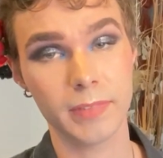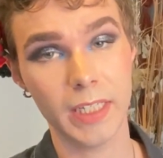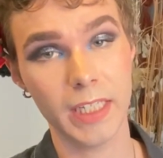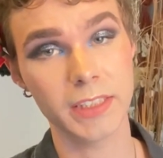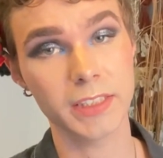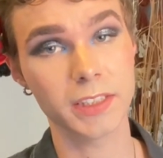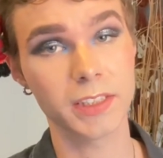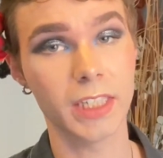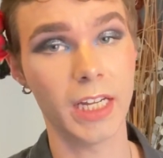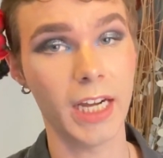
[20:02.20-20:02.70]

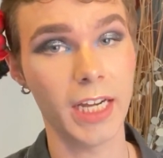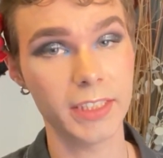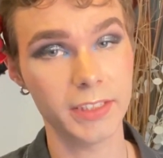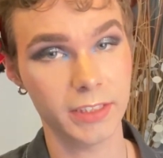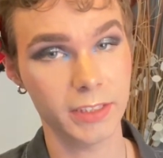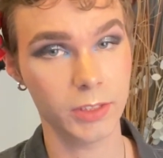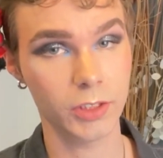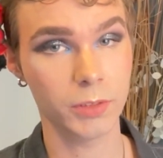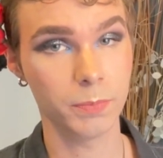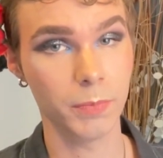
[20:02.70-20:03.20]
It's
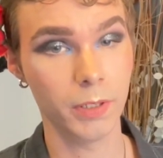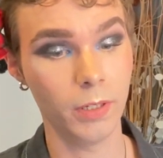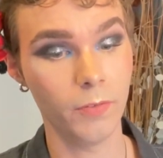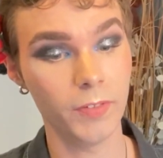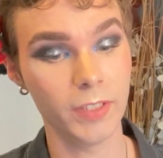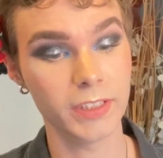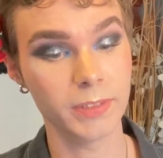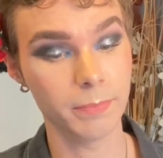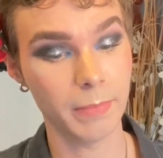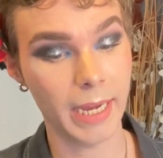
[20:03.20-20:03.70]
nice, it's smooth,
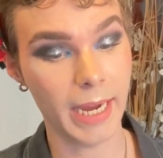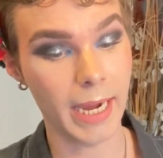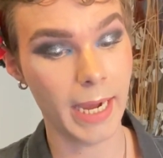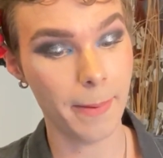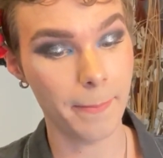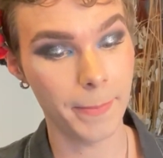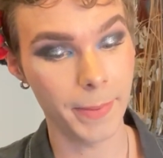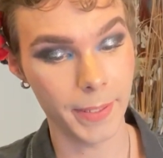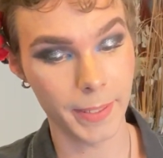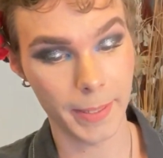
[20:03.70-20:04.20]
it's
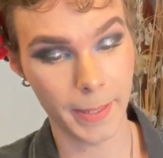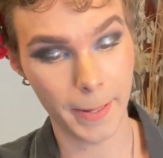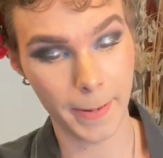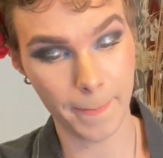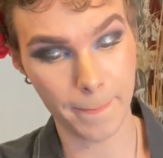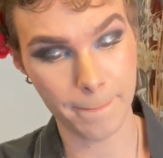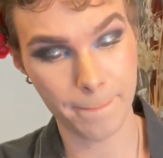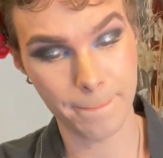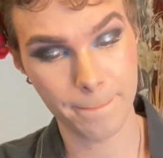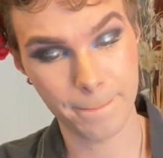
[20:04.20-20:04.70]
matte, but
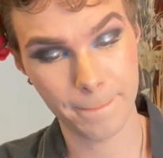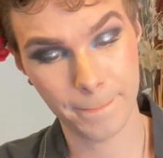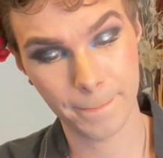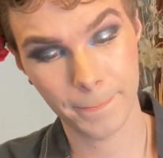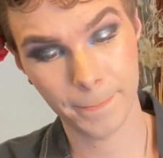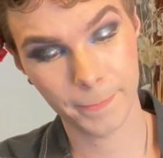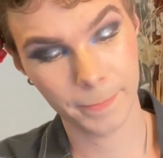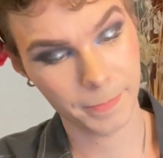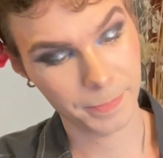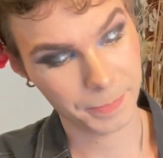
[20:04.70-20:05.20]
I'm
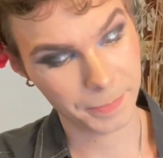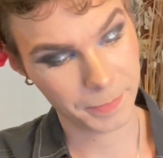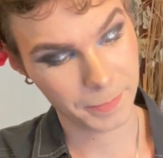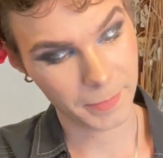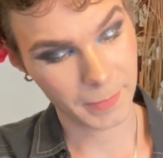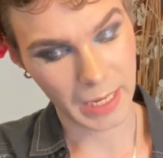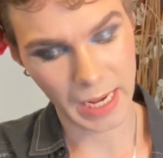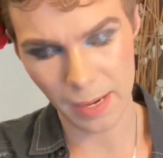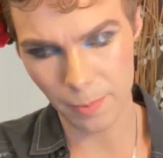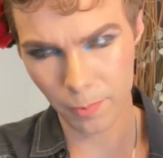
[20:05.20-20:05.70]

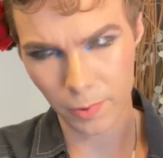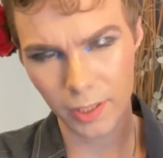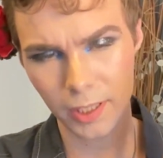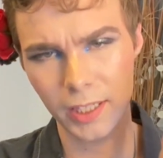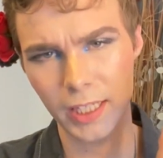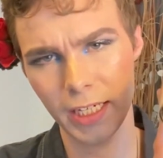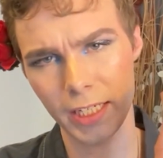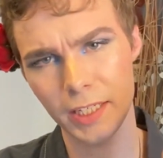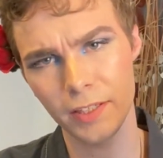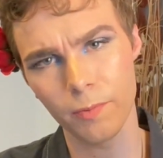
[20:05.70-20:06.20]
really
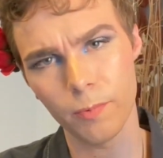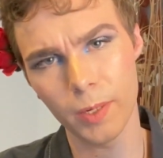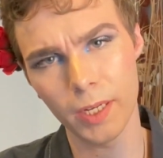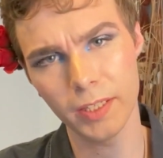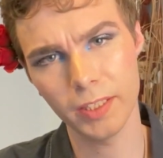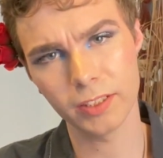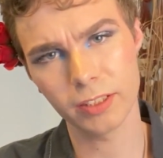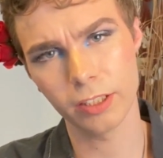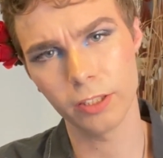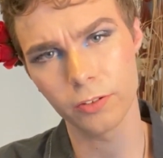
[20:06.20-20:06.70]
liking the way
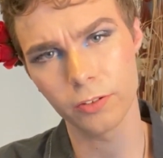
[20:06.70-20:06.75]
this